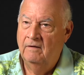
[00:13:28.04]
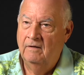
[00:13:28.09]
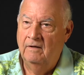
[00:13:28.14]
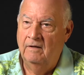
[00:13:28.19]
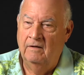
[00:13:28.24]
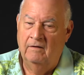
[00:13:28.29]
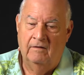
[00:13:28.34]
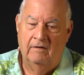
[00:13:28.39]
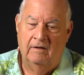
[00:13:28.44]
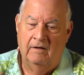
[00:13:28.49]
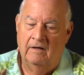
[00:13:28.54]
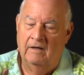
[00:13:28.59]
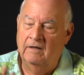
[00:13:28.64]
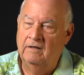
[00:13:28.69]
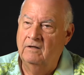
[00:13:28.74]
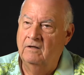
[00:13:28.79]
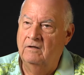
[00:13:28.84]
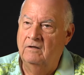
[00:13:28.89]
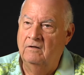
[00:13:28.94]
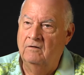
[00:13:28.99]
and they
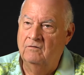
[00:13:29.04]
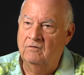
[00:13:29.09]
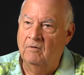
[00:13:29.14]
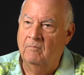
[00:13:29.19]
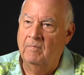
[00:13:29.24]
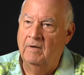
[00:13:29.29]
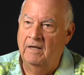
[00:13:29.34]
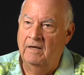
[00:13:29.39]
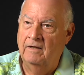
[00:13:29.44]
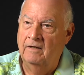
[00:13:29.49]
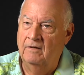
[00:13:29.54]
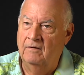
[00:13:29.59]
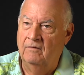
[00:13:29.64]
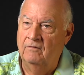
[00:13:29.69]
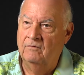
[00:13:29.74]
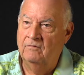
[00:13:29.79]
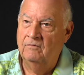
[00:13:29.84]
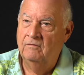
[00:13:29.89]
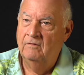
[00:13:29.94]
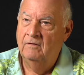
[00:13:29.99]
elected somebody
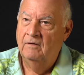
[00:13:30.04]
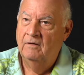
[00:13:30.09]
else.